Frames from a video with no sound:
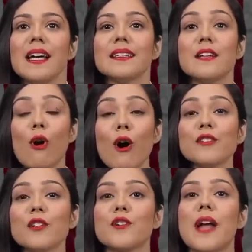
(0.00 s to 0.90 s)
They're
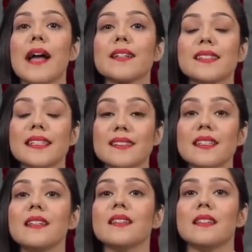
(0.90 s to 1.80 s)
also ranked
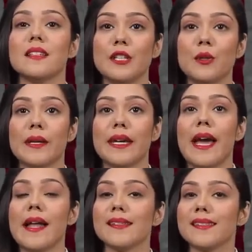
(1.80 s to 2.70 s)
16th in the UK
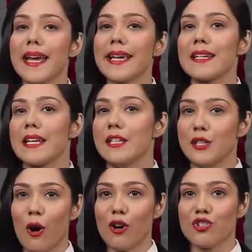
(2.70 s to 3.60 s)
and 2nd in
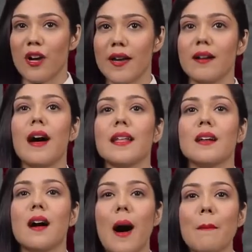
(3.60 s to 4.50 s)
Yorkshire and
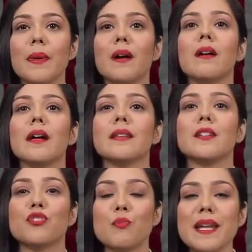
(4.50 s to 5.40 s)
the Humber in
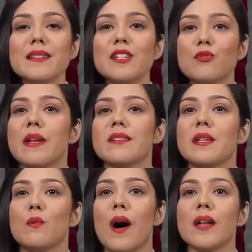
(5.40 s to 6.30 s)
the
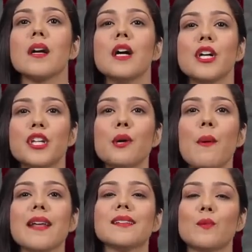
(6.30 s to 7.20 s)
2021
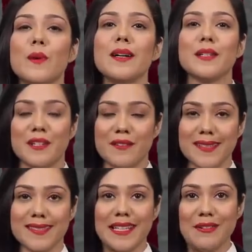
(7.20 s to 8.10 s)
QS World
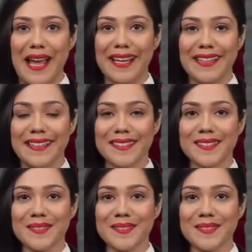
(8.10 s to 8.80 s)
University ranking.